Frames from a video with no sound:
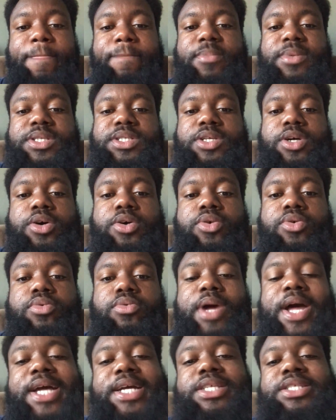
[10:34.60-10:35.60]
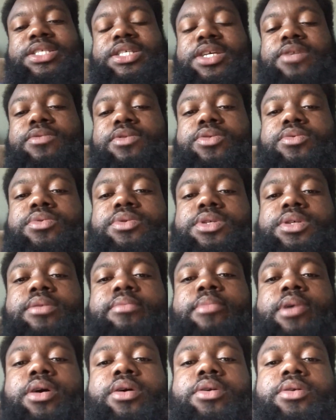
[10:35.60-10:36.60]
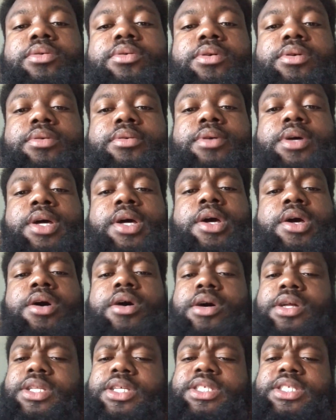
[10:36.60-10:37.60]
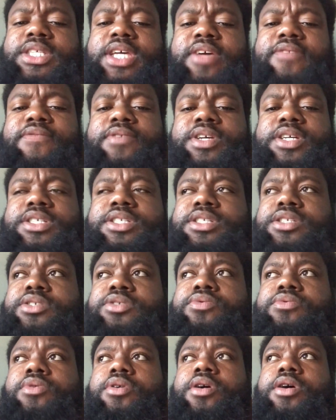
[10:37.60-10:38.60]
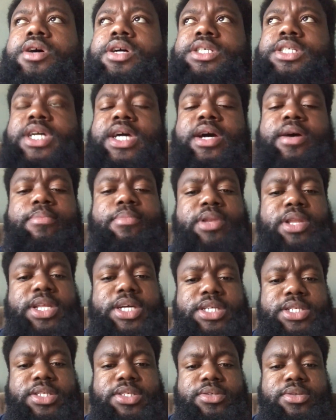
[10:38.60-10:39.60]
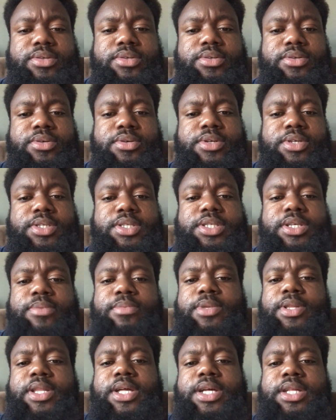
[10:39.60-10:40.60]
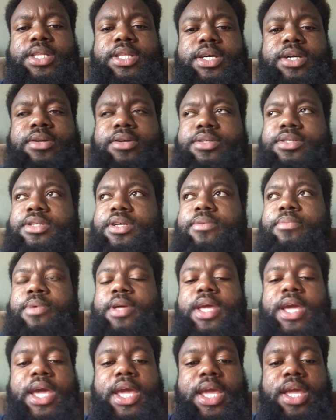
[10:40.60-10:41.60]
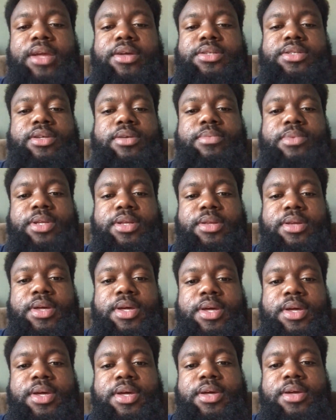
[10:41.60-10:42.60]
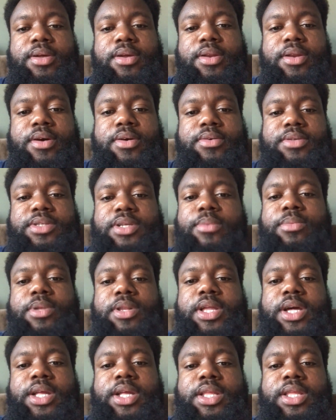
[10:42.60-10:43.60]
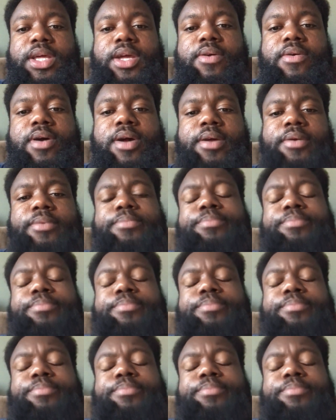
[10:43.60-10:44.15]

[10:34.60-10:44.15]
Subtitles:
So I can see if you was a murderer, or let's say for instance you are a child molester or something like that, or some gay or something, something like that, right?